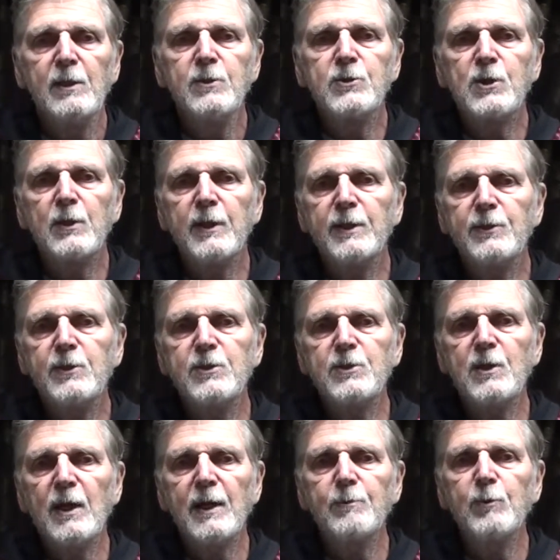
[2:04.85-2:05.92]
So at this
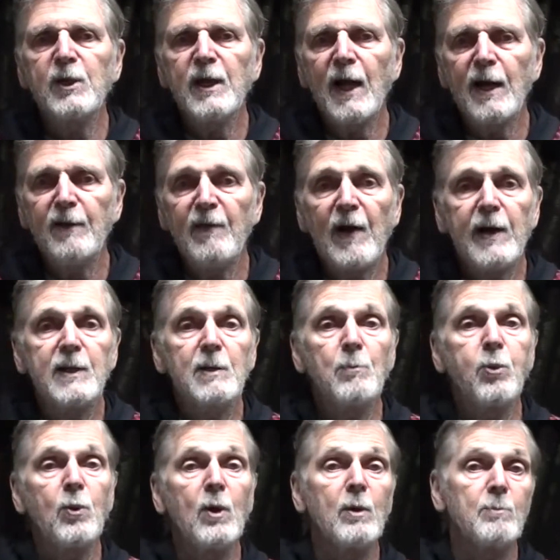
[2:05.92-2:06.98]
time we have had
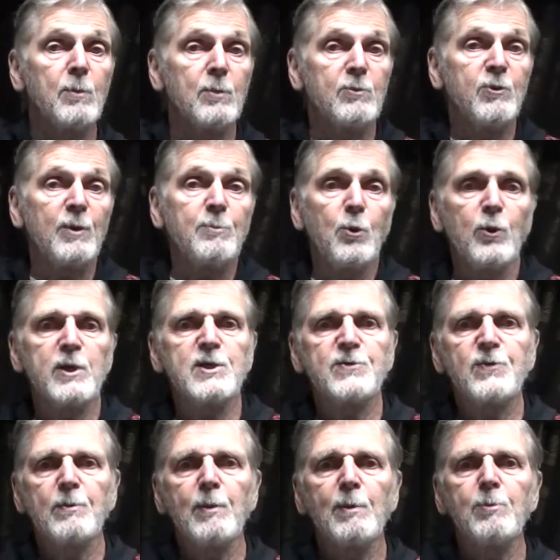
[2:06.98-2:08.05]
reports
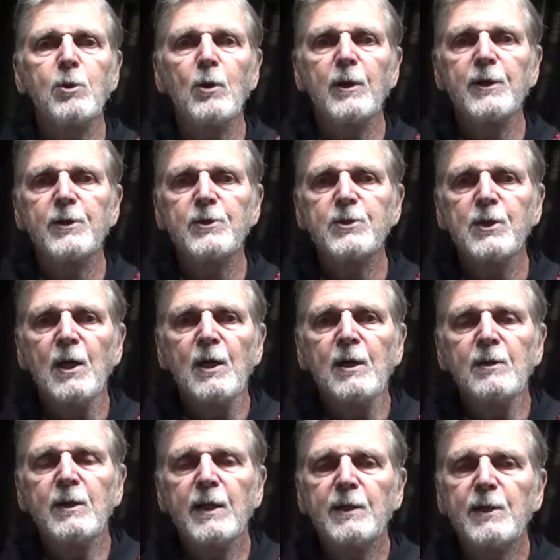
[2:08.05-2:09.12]
from employers
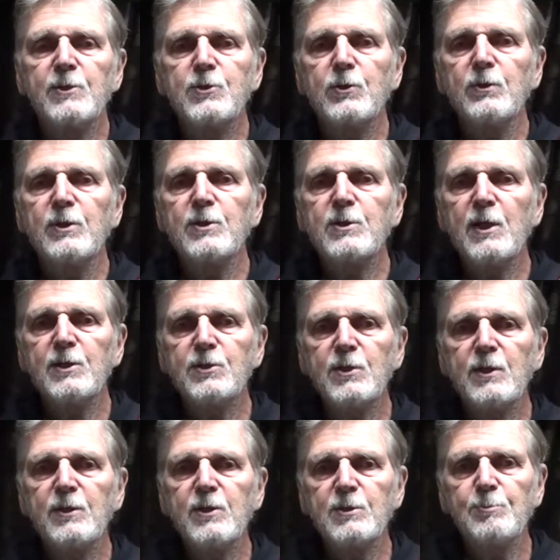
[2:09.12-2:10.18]
that as soon as they
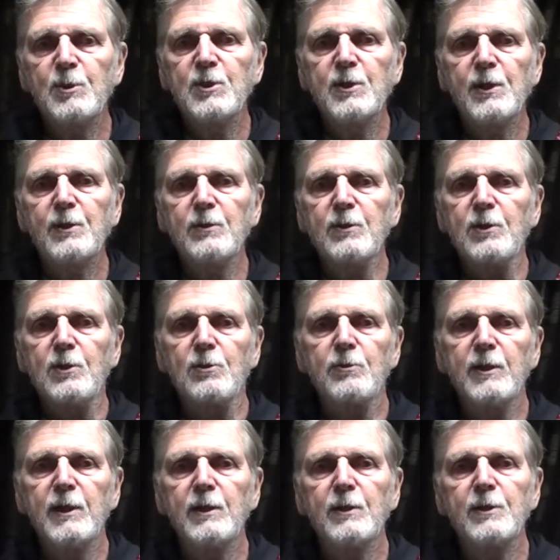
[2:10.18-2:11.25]
see this particular
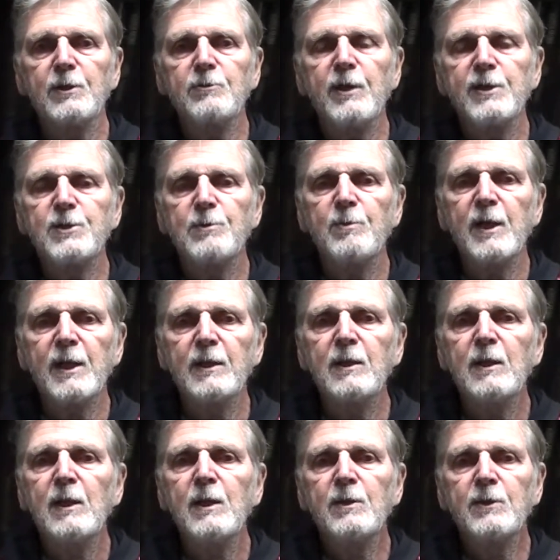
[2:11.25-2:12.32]
degree on the resume,
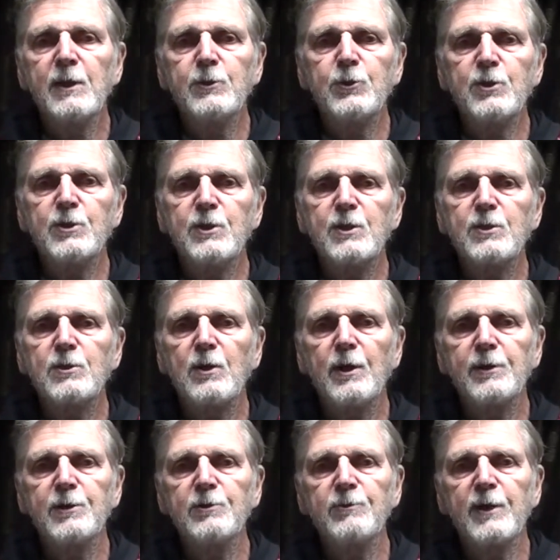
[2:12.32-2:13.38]
they just
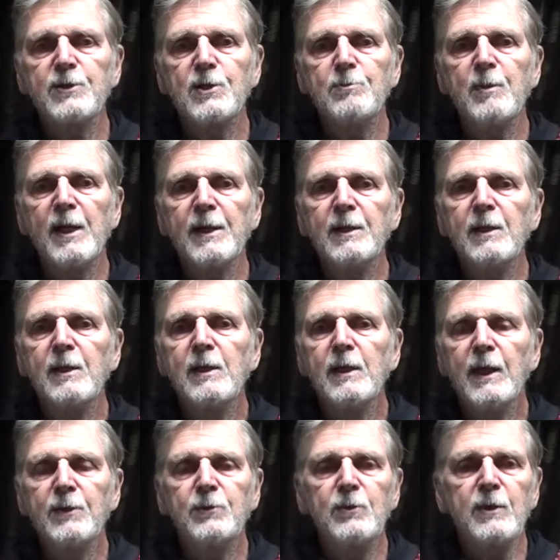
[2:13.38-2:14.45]
discard the resume
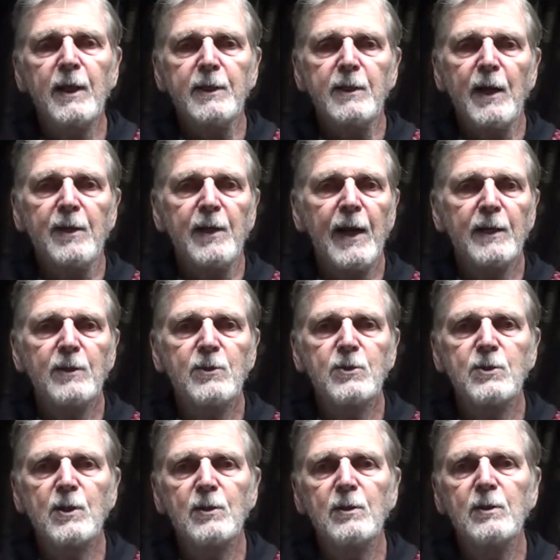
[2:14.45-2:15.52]
and do not
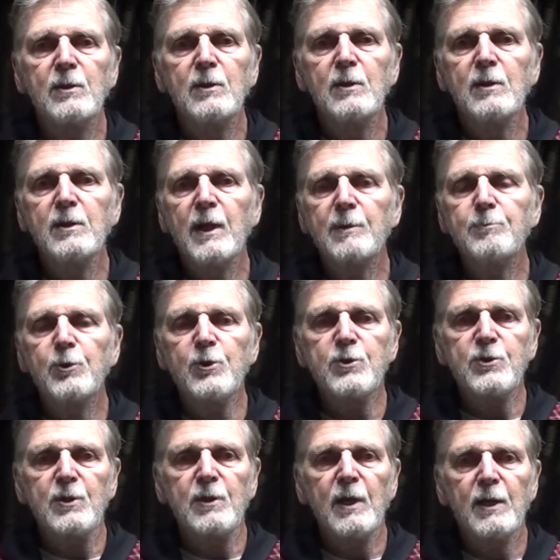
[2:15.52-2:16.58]
consider that
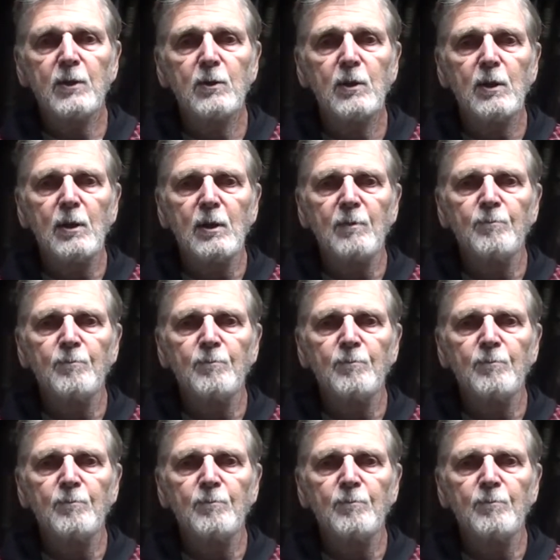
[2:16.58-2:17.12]
person at all.